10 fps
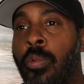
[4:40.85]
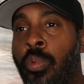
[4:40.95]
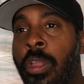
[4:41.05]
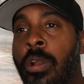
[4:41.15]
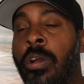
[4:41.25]

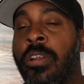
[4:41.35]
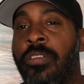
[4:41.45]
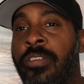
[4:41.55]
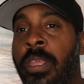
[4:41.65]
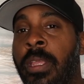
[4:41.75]
we're going to
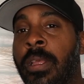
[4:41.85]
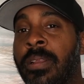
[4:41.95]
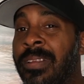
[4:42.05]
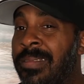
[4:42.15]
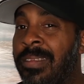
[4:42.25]
see
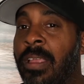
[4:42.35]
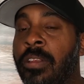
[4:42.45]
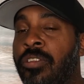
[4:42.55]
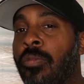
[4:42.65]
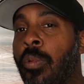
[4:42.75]
the
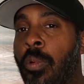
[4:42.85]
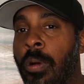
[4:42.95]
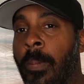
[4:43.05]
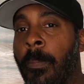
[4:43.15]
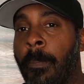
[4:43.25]
second Civil War,